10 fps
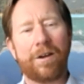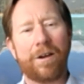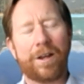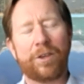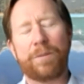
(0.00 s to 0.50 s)

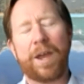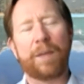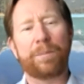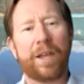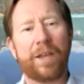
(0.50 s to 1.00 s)
on its Bike
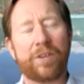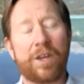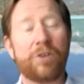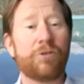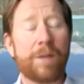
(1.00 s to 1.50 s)
Plus
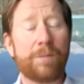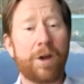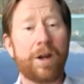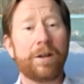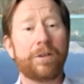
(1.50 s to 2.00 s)
and tread
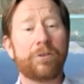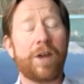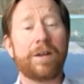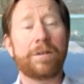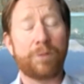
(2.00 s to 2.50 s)

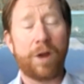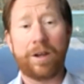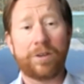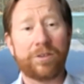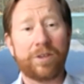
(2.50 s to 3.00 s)

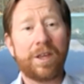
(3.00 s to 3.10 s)
products.